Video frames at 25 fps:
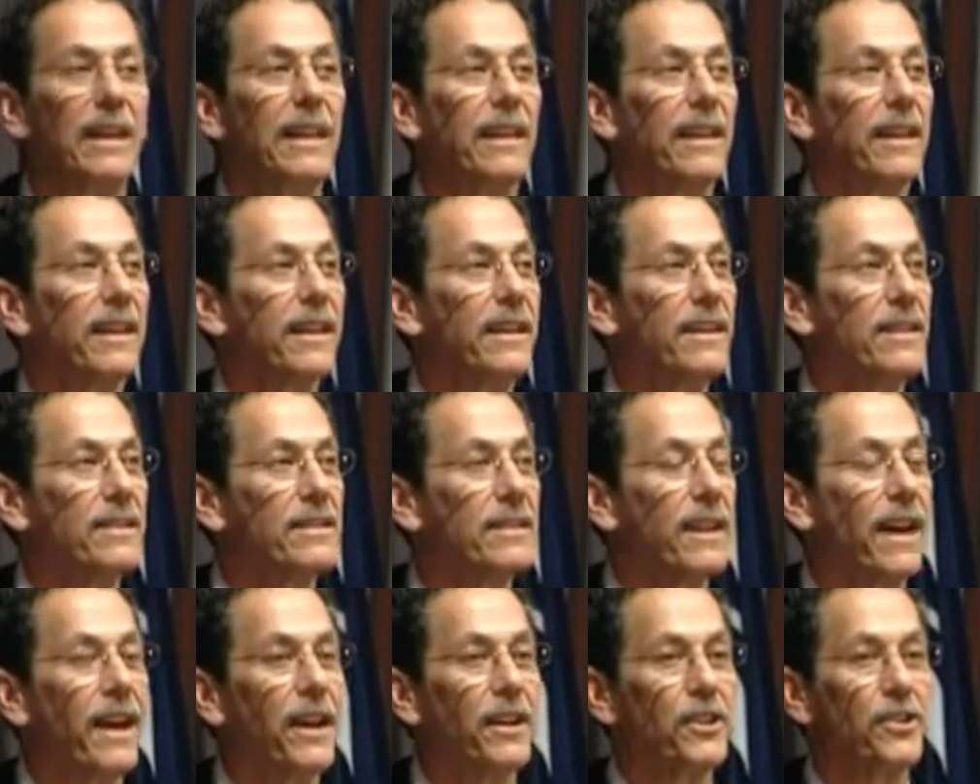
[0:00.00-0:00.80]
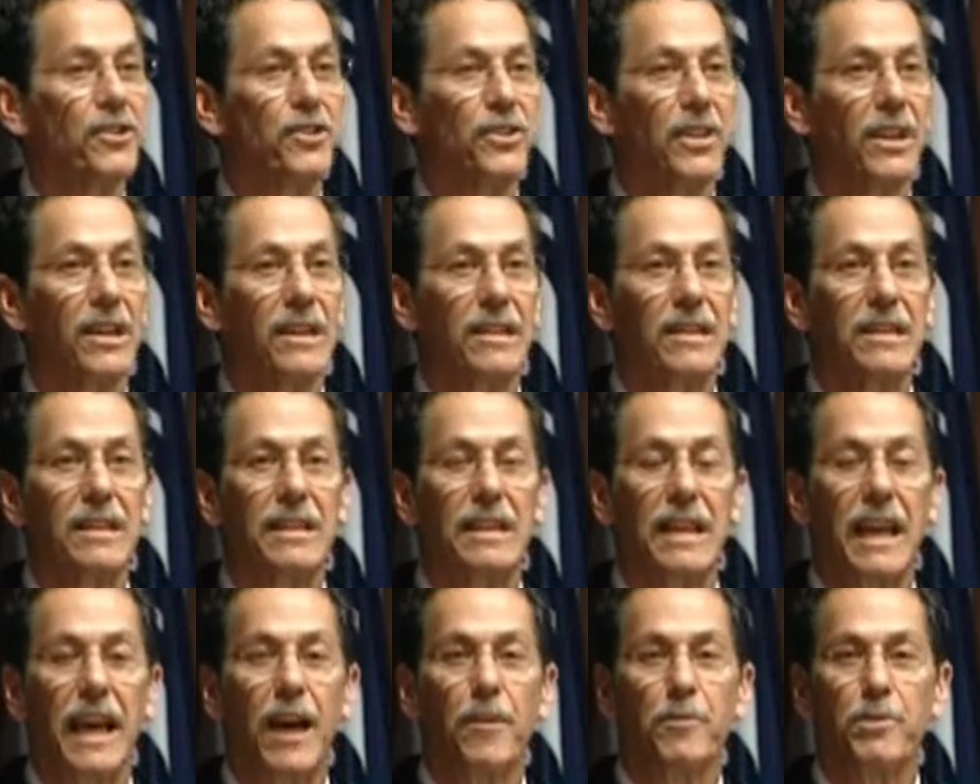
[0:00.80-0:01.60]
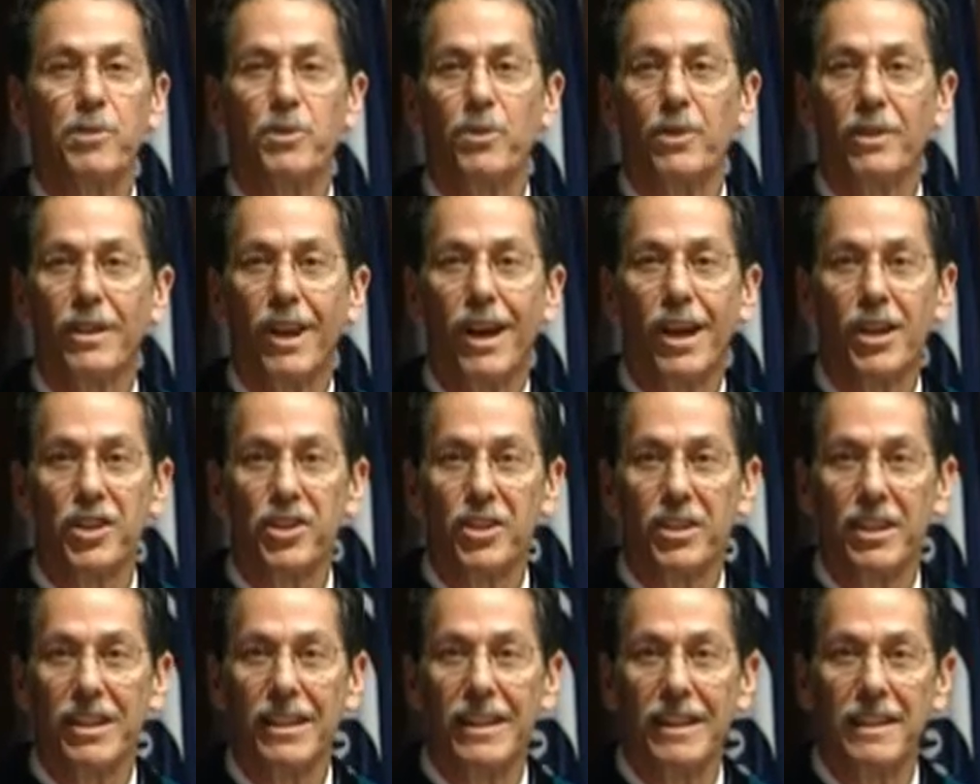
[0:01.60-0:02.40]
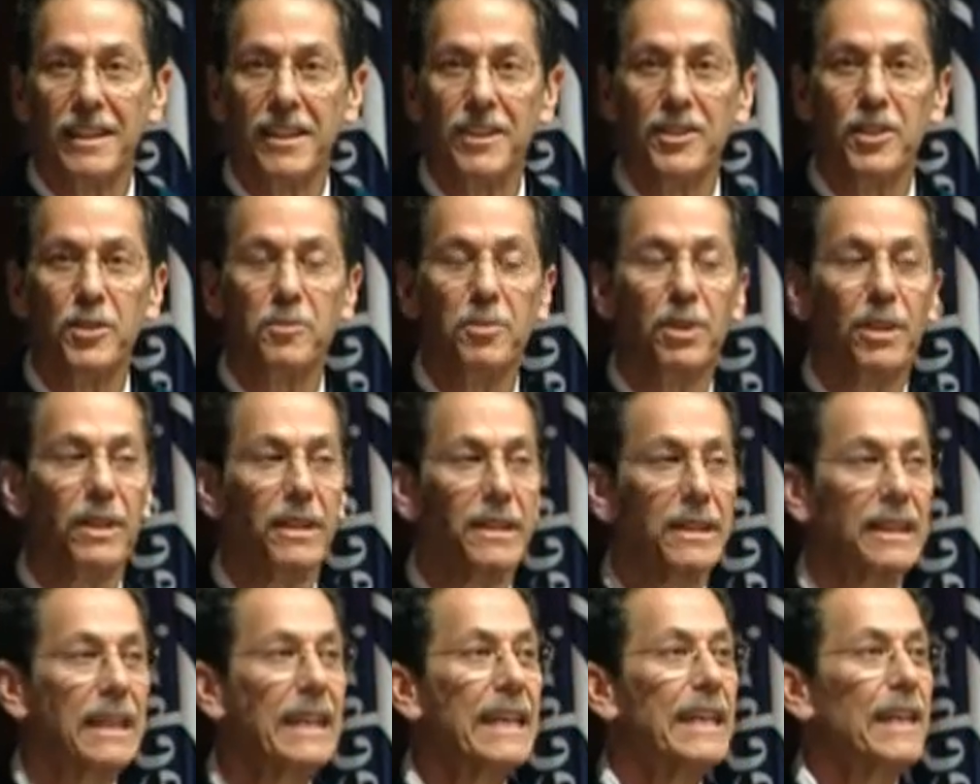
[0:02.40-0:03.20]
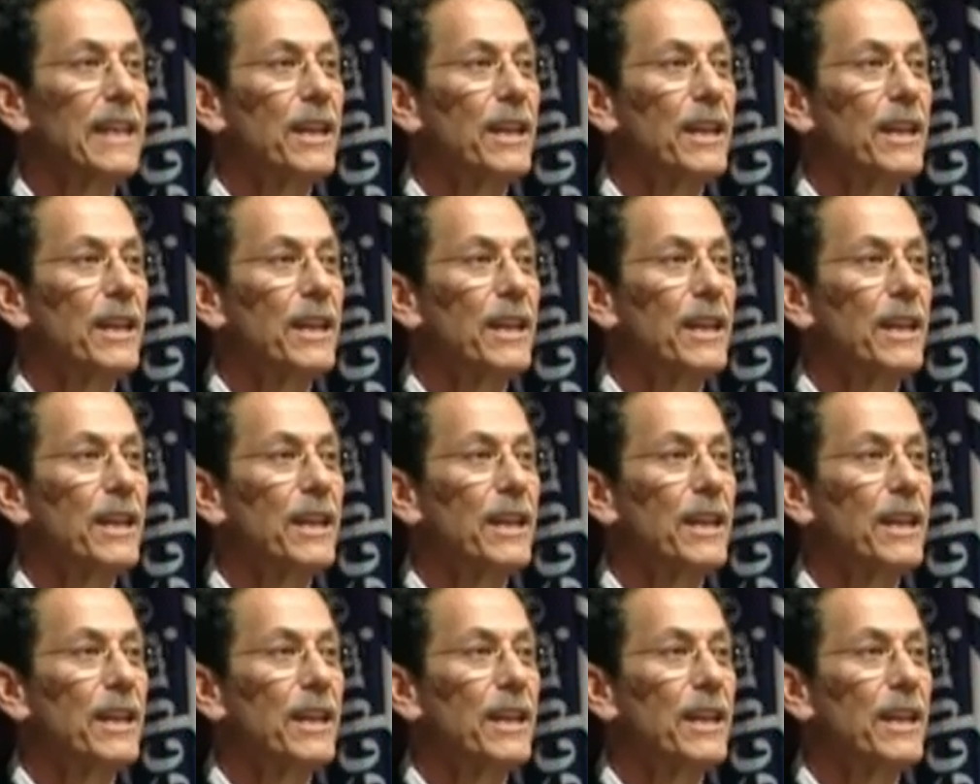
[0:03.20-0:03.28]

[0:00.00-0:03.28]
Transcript: that it is not just the absolute logic and the discipline,